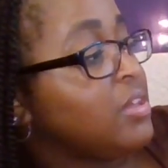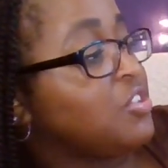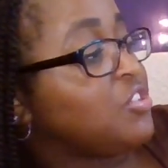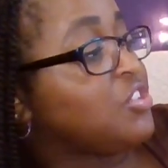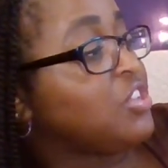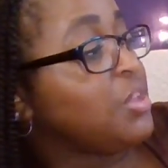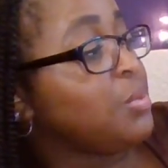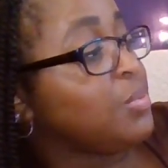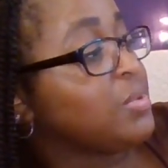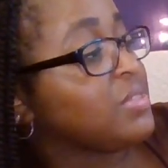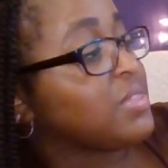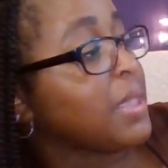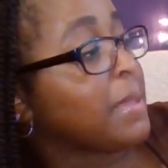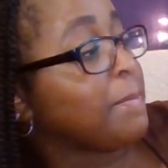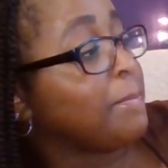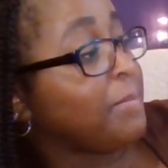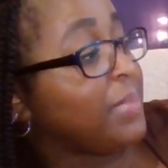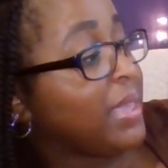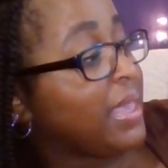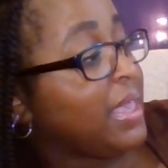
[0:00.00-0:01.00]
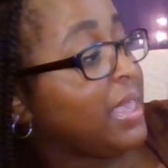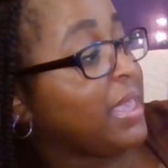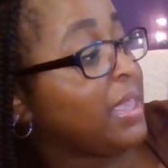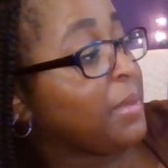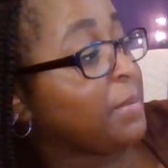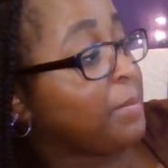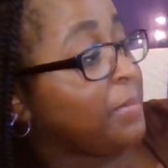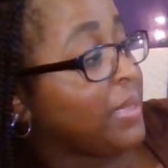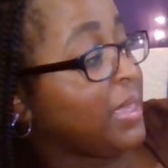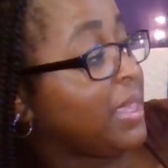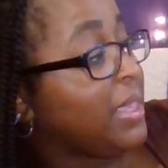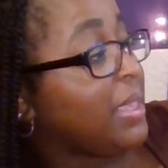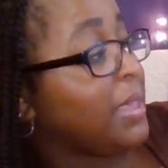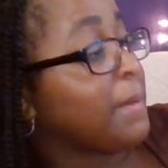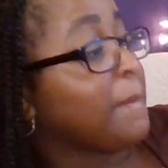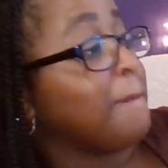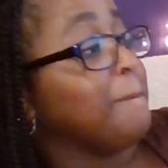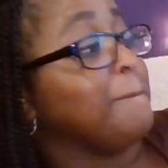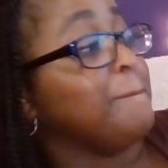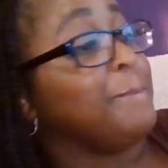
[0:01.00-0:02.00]
She was a big,
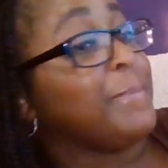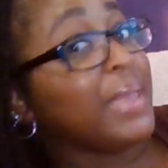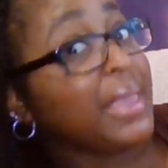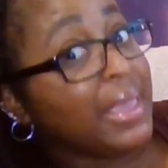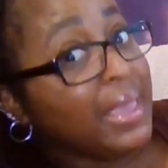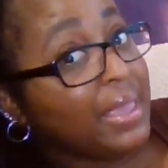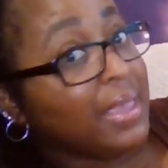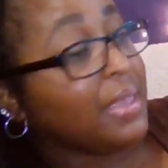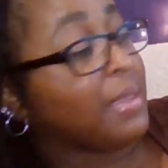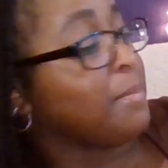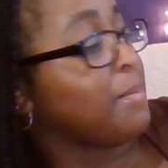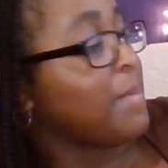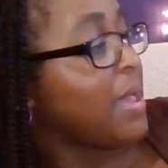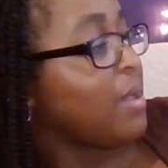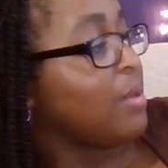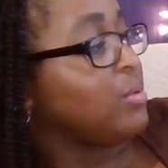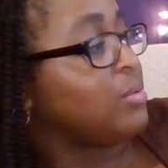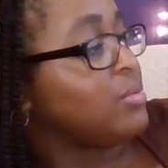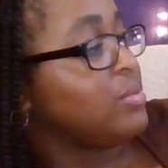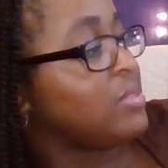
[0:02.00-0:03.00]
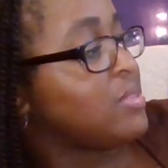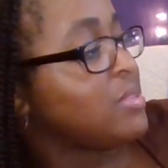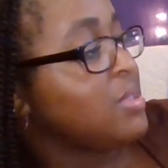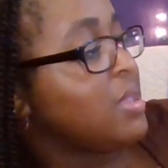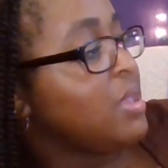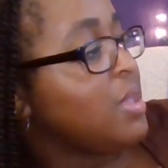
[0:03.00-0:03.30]
big, big mouse.